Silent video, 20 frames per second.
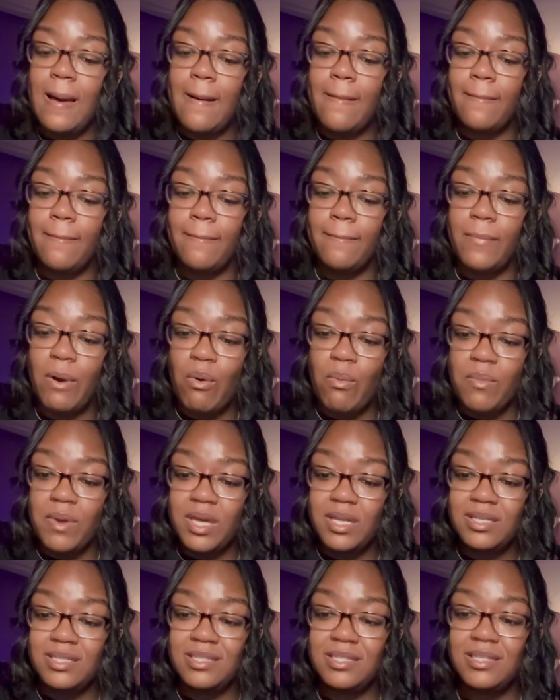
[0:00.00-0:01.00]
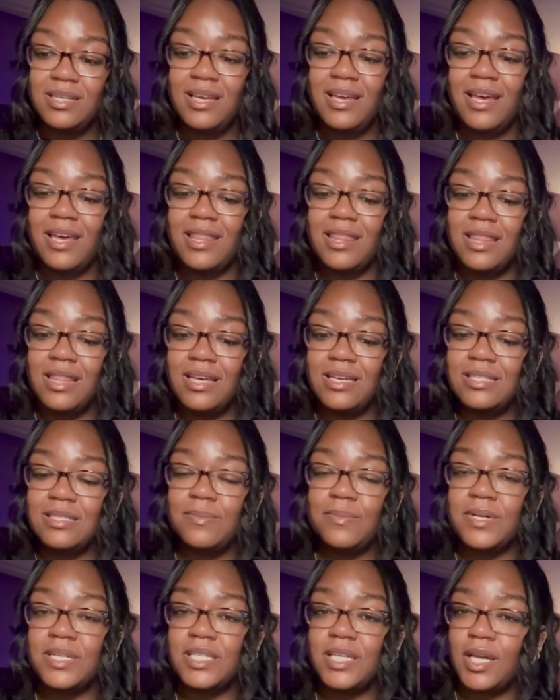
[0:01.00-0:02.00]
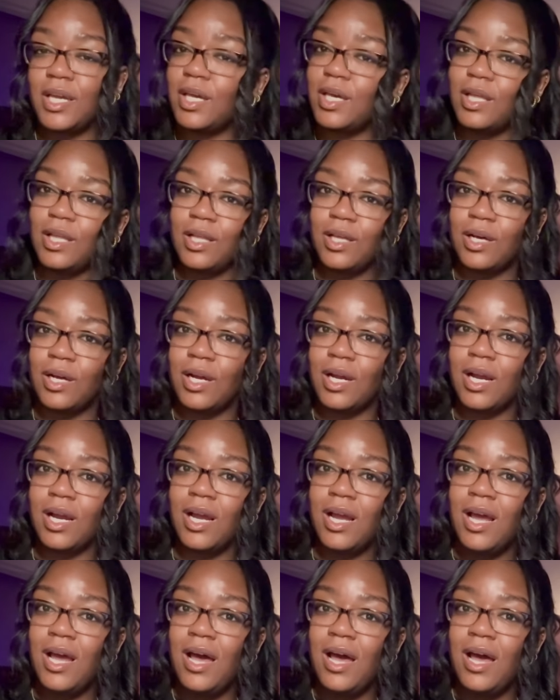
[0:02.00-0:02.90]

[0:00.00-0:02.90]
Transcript: moment, in this particular